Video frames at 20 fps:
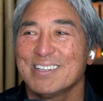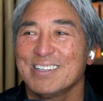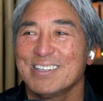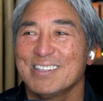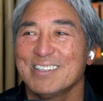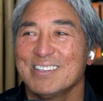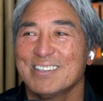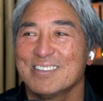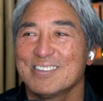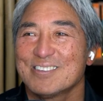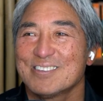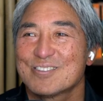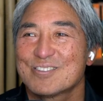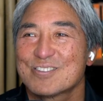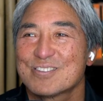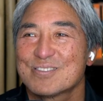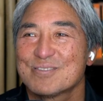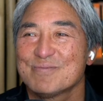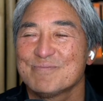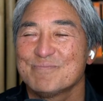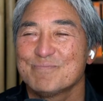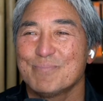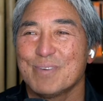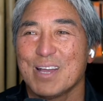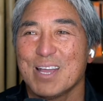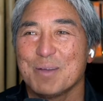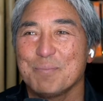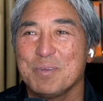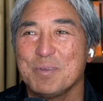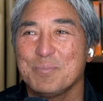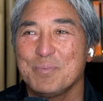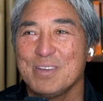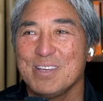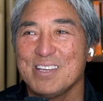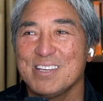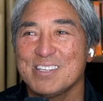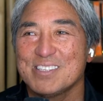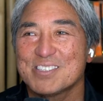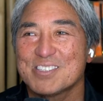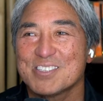And the Miami
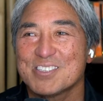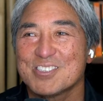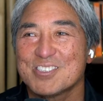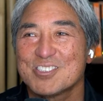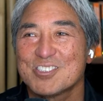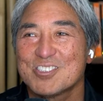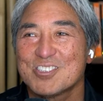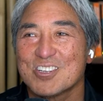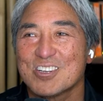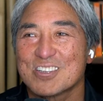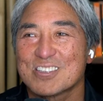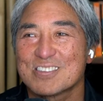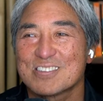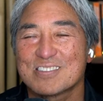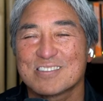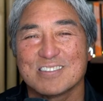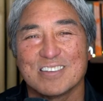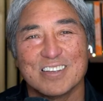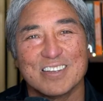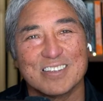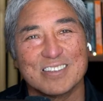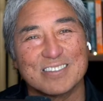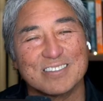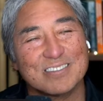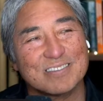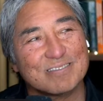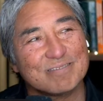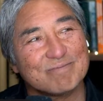Beach is just like,